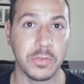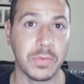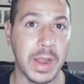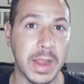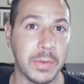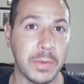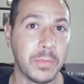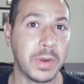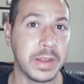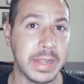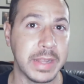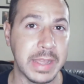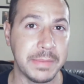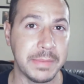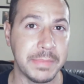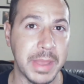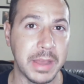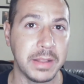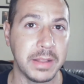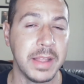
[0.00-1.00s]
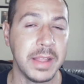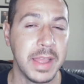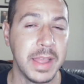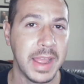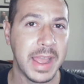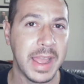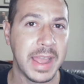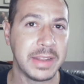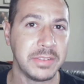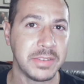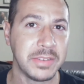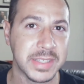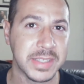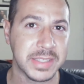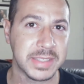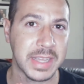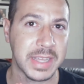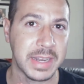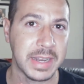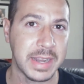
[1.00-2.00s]
You write one email and you
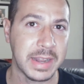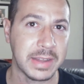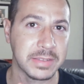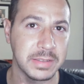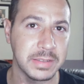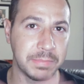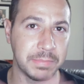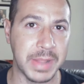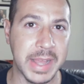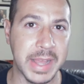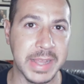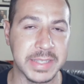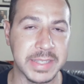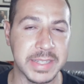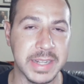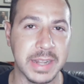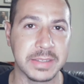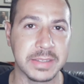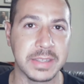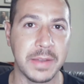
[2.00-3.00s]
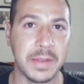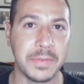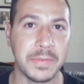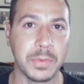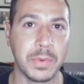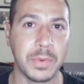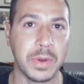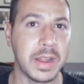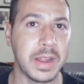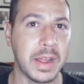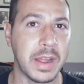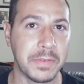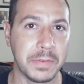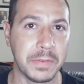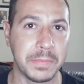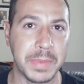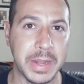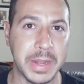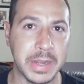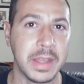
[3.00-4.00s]
can send it out to blast it out to everyone,
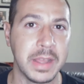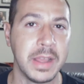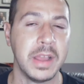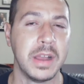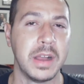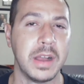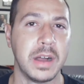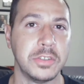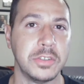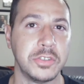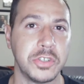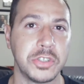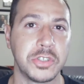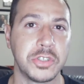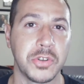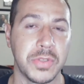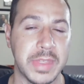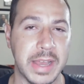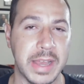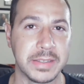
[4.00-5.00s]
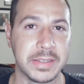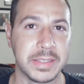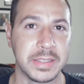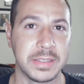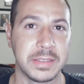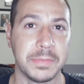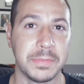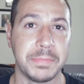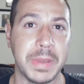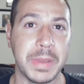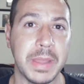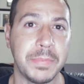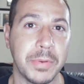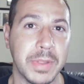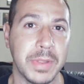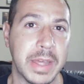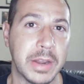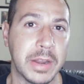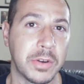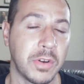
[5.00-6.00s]
however many hundreds or thousands of
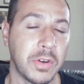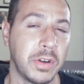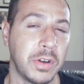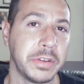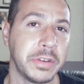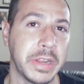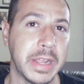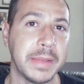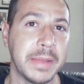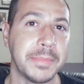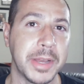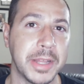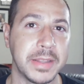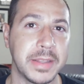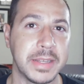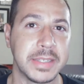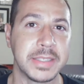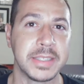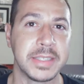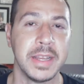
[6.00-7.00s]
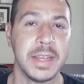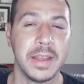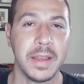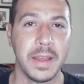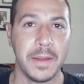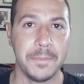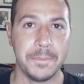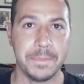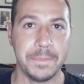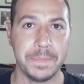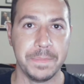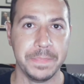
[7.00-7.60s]
people that are on your email list.